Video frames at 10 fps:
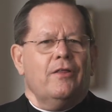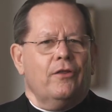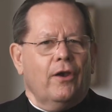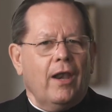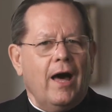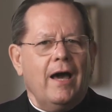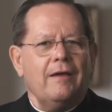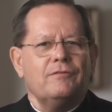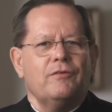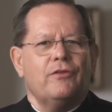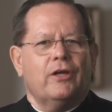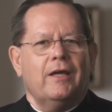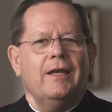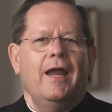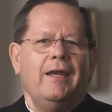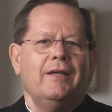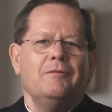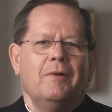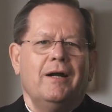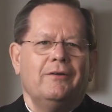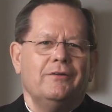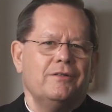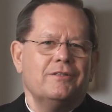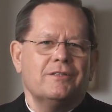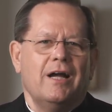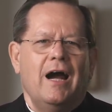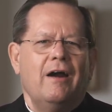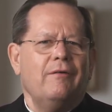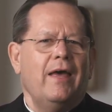The lives of the Canadian martyrs are